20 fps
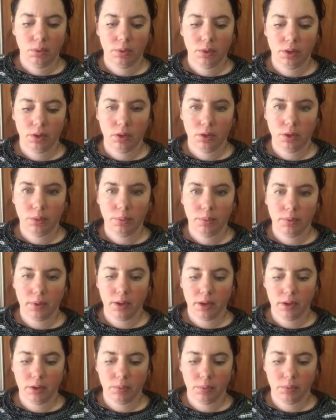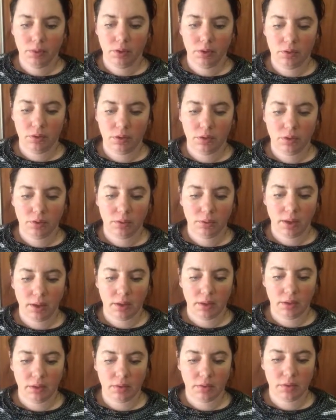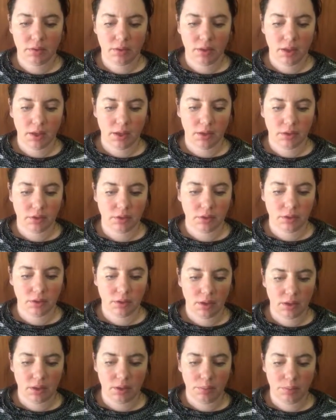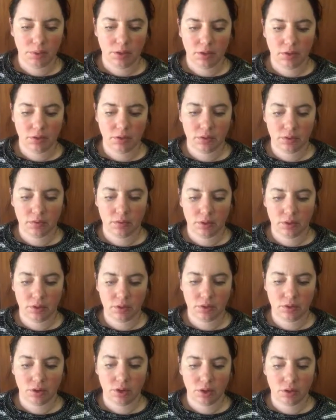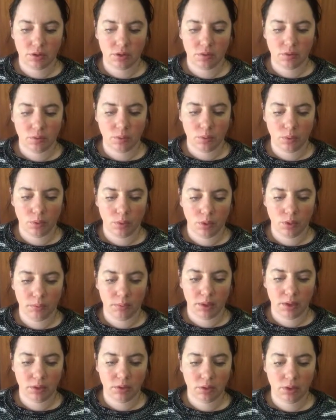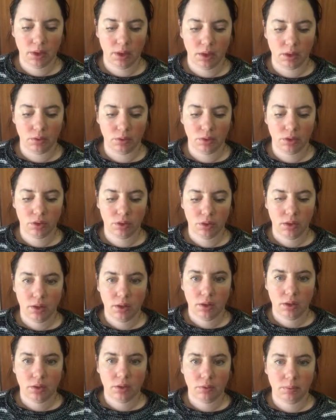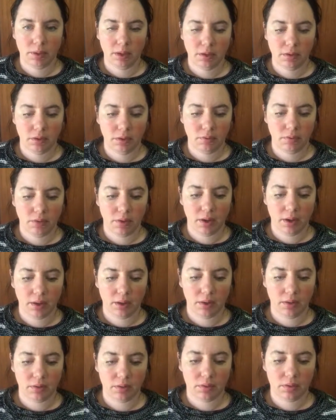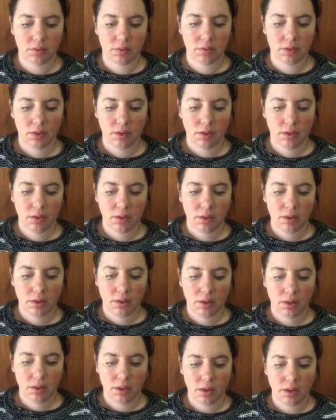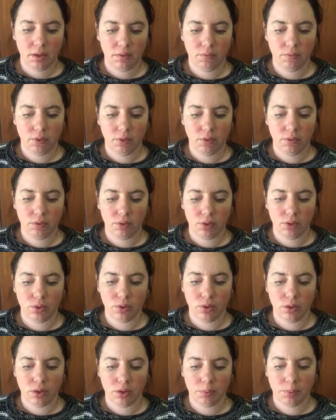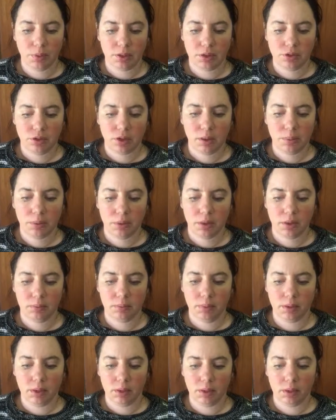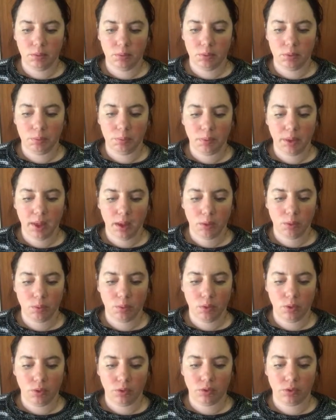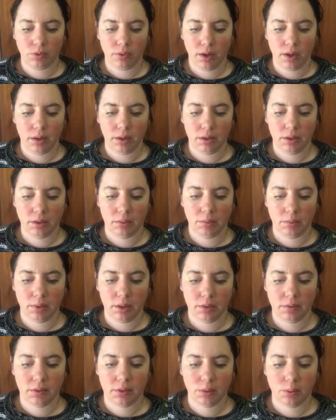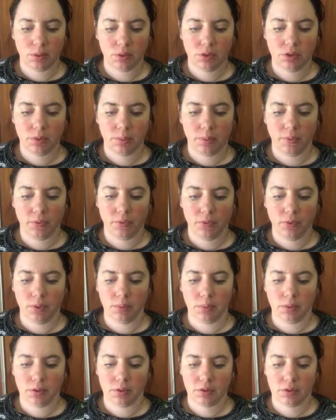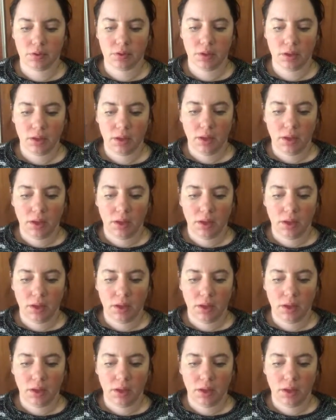We incorporated music throughout the installation and the pictures of the destruction of war and mental health, domestic violence, and involved the audience by trapping them in with black walls around them as they watch a performance.